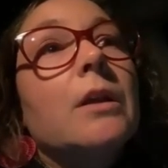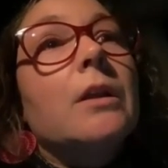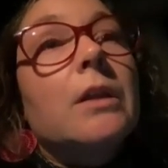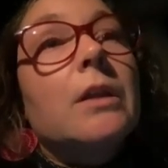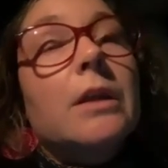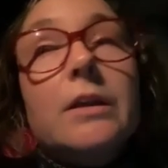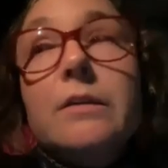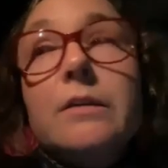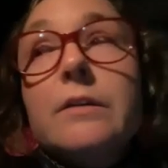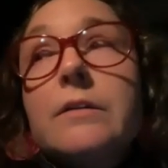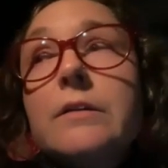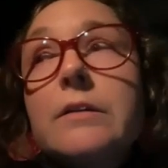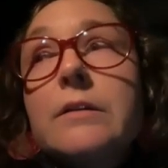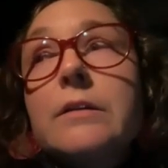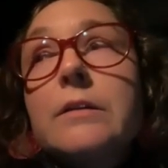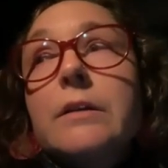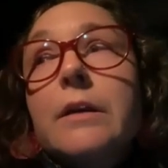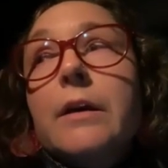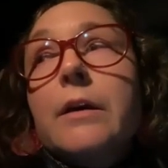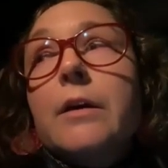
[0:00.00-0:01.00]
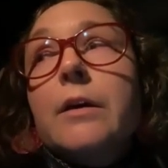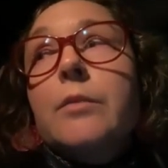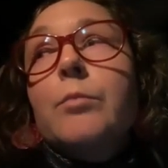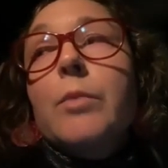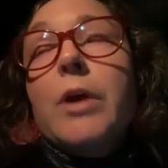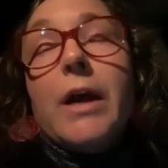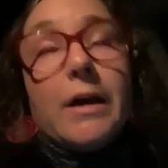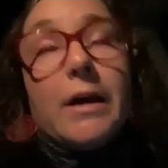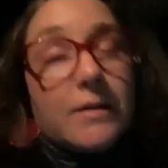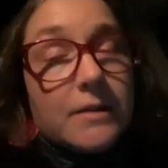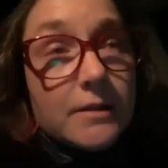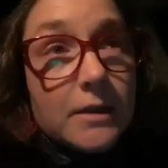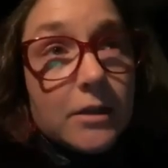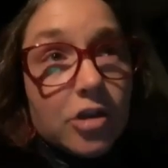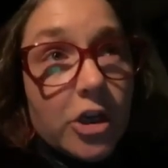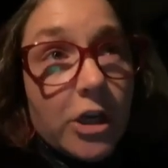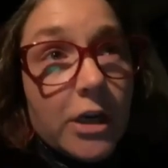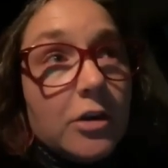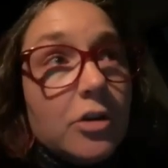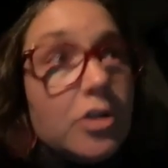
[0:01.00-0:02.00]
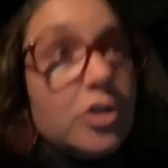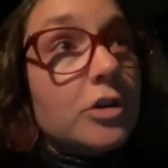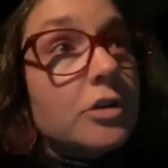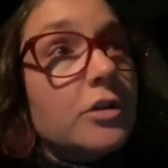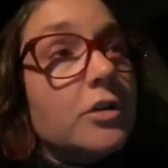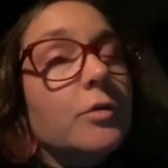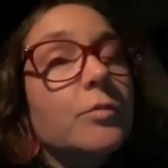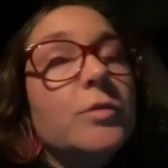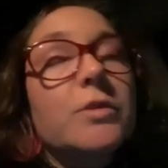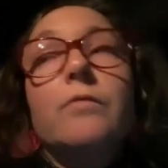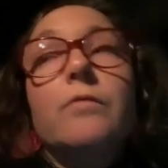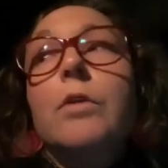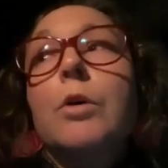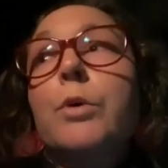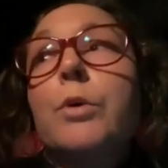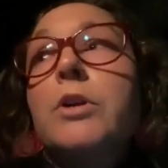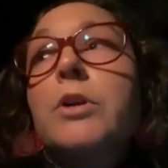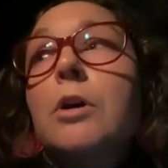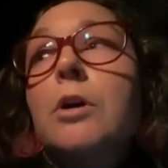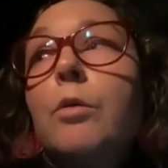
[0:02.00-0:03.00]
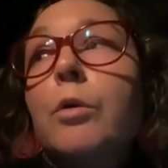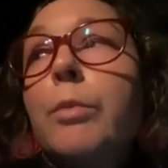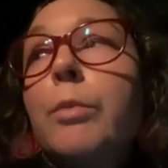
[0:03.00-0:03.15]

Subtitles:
things as they change in terms of what we know